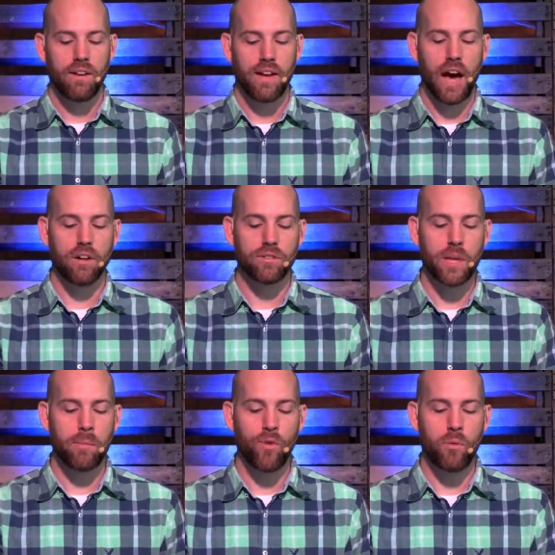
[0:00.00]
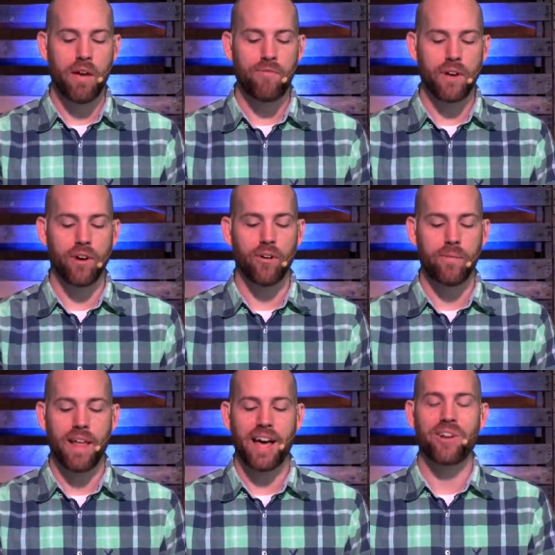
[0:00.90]
Now, some of you may feel
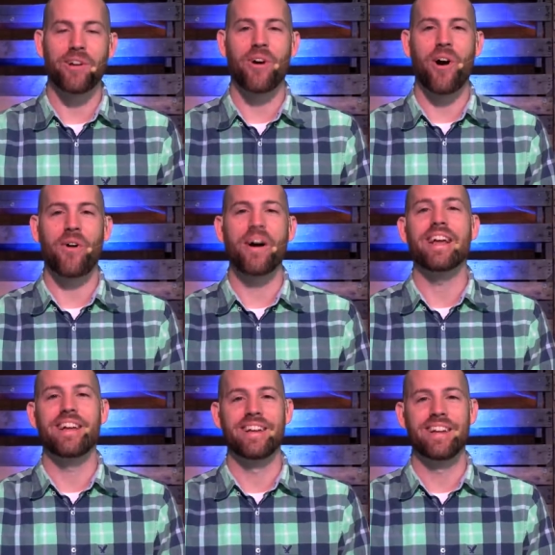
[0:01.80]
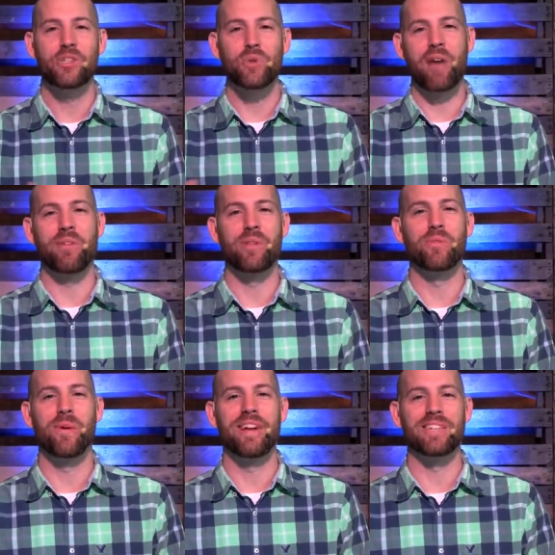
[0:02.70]
like you're already traveling
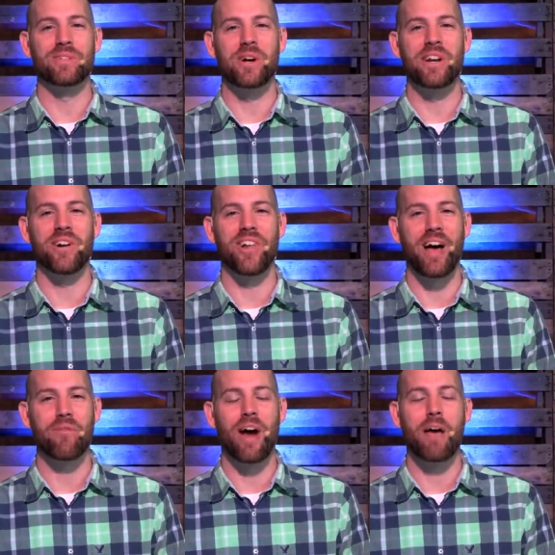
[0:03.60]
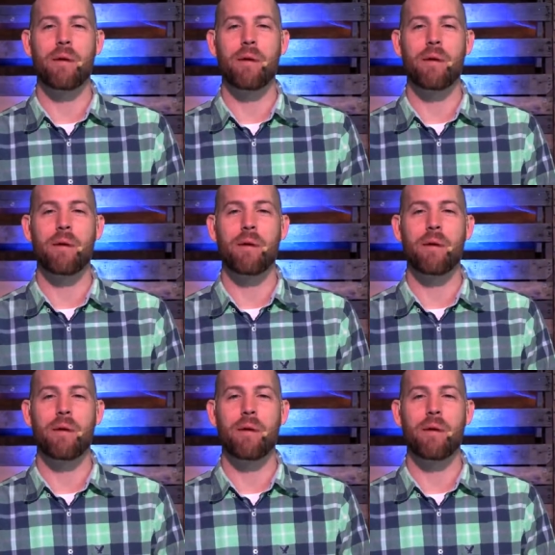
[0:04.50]
through a desert in your life, right?